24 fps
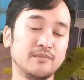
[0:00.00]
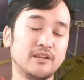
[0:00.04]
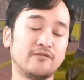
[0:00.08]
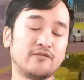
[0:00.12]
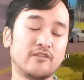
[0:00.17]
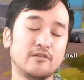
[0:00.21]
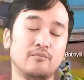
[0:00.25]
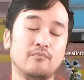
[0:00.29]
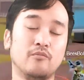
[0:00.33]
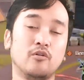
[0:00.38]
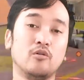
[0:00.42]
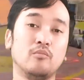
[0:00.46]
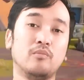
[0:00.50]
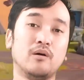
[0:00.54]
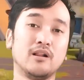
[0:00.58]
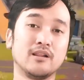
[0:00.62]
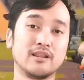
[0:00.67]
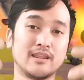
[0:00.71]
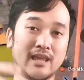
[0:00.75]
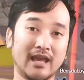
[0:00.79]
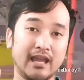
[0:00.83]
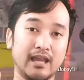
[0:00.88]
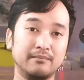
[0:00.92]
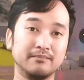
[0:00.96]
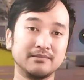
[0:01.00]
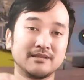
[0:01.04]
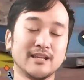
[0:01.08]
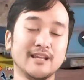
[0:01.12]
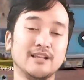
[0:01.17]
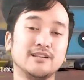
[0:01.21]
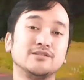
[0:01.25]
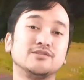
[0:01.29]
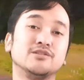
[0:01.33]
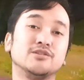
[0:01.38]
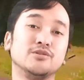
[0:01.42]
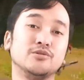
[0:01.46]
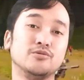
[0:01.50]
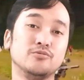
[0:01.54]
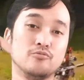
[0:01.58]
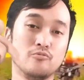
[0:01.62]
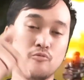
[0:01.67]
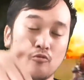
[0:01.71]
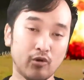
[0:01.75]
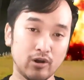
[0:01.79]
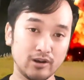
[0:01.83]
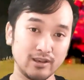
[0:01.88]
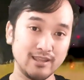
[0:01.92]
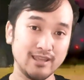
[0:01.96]
from different mobile games into
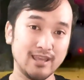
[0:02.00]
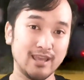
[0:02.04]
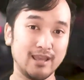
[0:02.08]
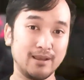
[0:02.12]
one